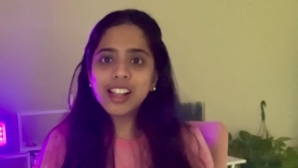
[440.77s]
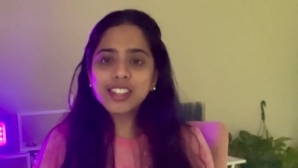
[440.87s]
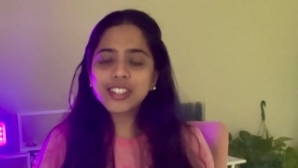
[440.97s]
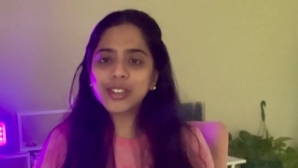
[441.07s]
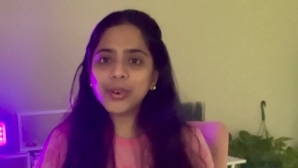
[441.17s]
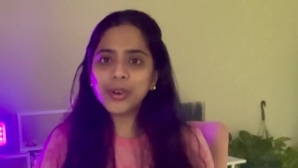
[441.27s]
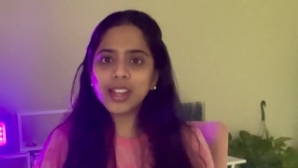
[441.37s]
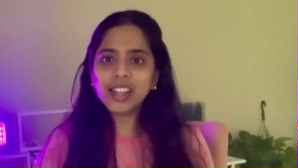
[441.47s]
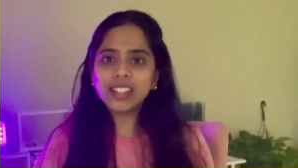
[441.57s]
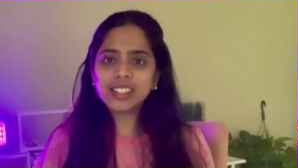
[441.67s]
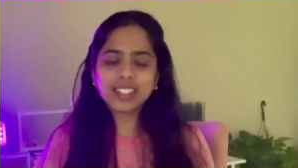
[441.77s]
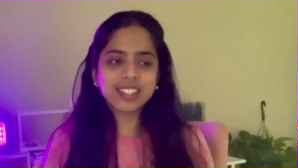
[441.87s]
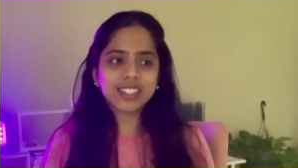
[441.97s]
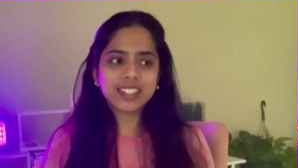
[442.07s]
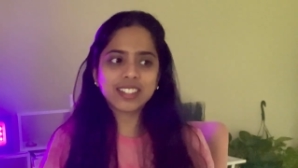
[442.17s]
So
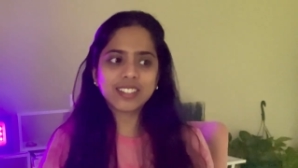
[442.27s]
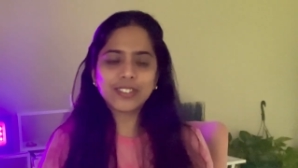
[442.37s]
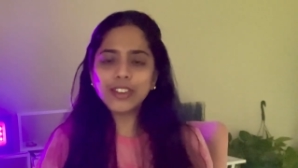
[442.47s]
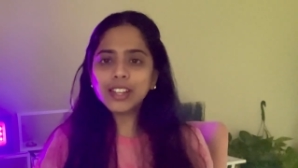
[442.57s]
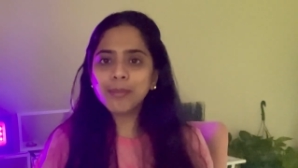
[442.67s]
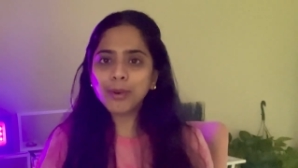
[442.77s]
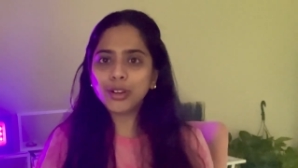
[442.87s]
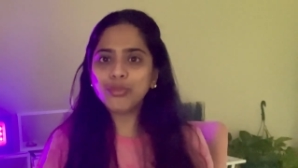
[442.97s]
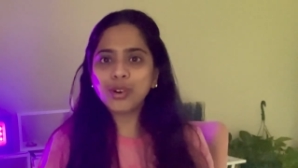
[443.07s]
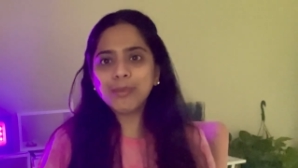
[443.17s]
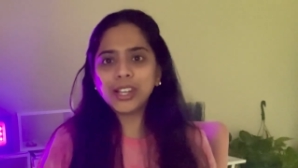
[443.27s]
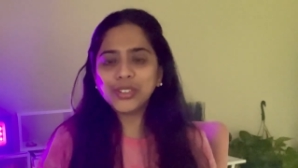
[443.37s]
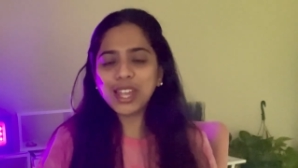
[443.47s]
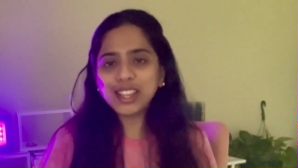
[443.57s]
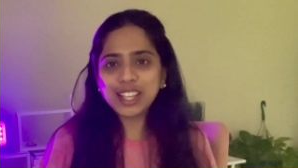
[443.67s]
it's really important for me to
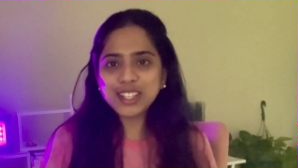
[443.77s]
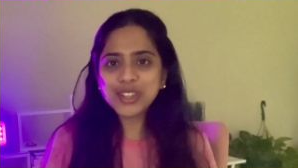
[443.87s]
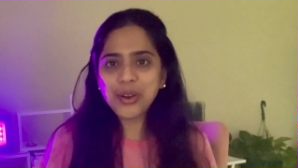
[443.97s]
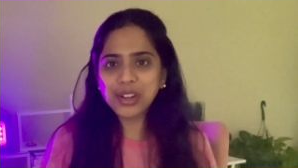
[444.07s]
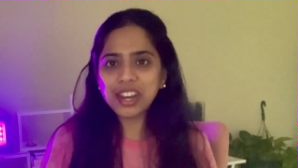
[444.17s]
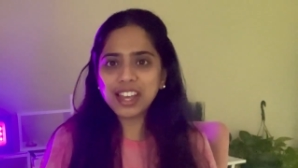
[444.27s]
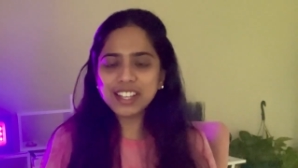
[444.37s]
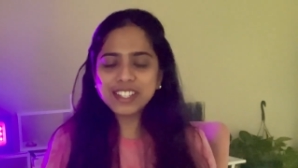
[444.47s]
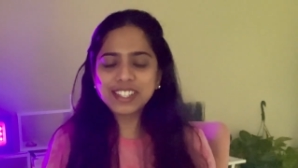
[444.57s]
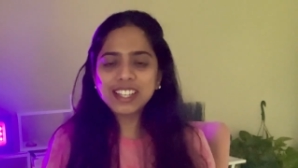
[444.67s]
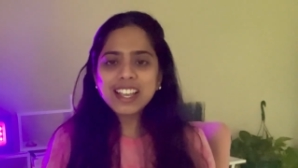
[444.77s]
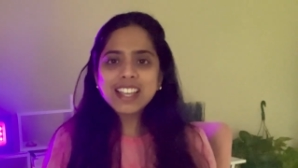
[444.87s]
get things organized.